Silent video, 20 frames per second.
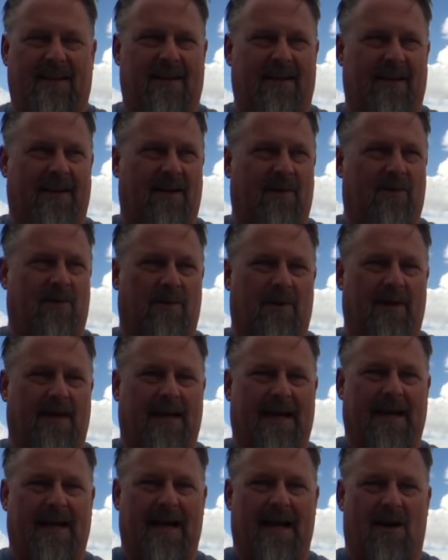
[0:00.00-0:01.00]
And then when
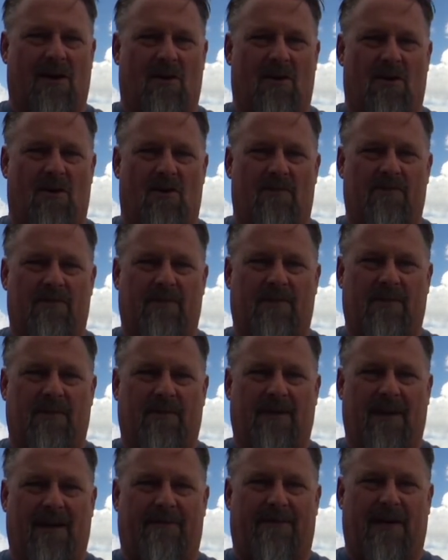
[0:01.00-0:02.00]
I got
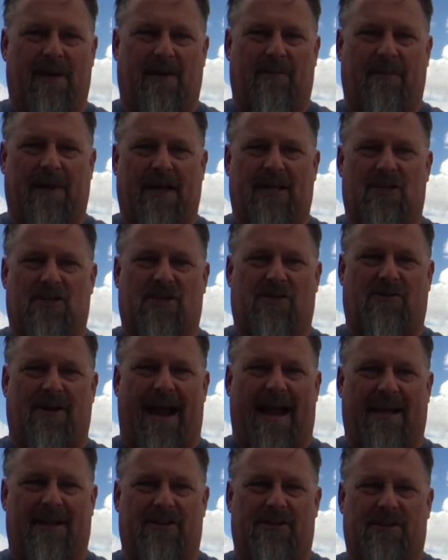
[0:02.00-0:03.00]
home, I found a big
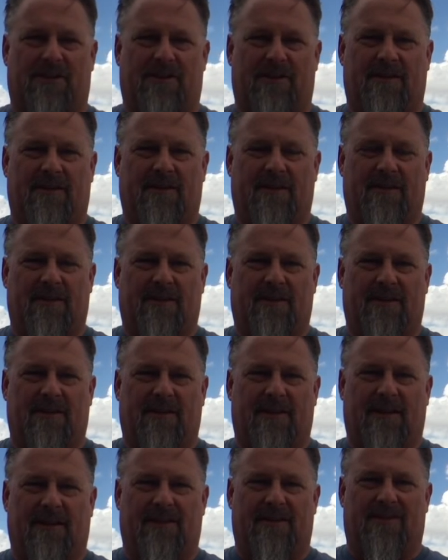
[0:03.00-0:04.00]
scratch
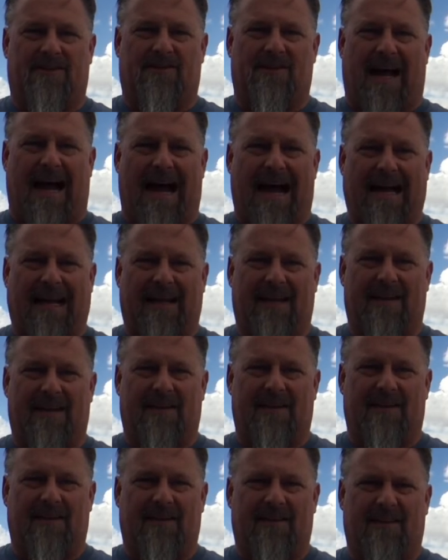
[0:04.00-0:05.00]
in the stock.
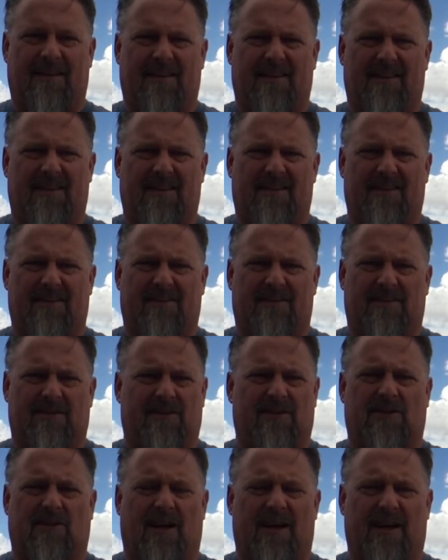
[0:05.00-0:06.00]

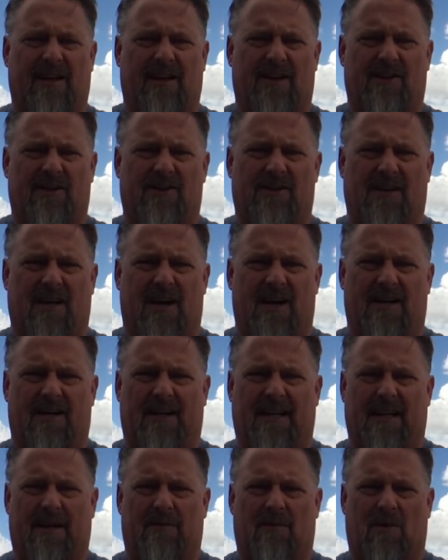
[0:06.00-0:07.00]
So I didn't use it
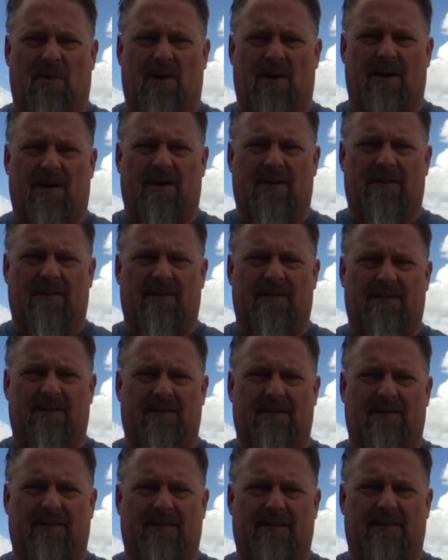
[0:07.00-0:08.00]
hunting anymore.
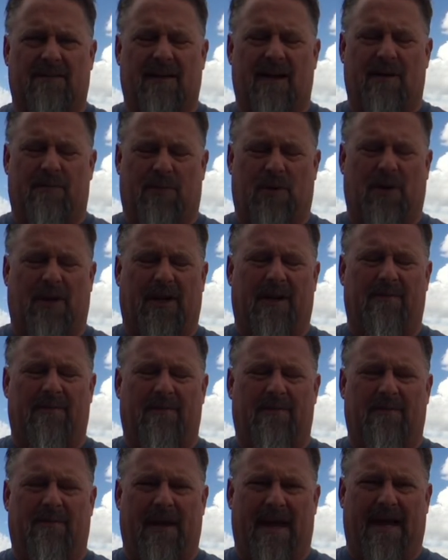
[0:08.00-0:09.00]
I put it
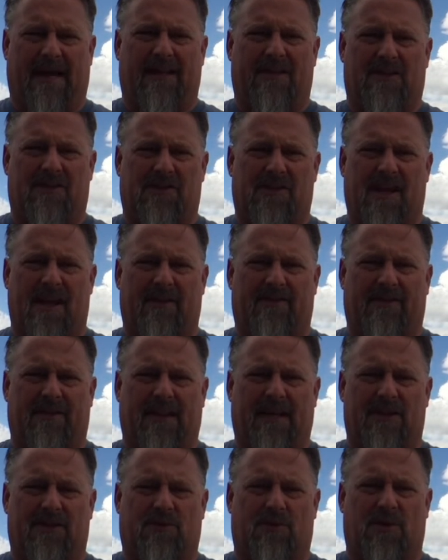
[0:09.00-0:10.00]
back in the safe
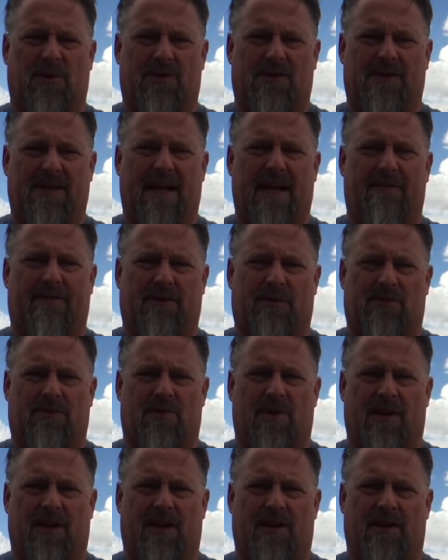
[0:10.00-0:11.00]
and that's where it sat for
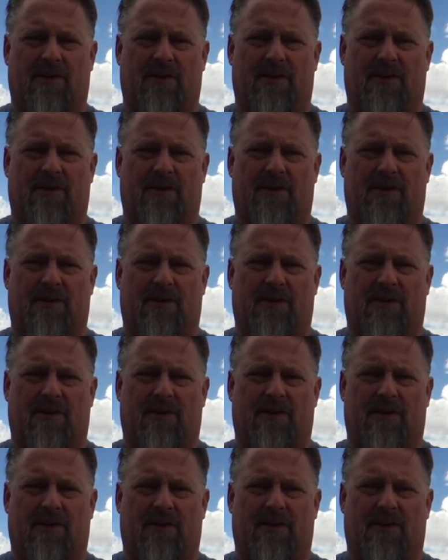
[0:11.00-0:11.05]
20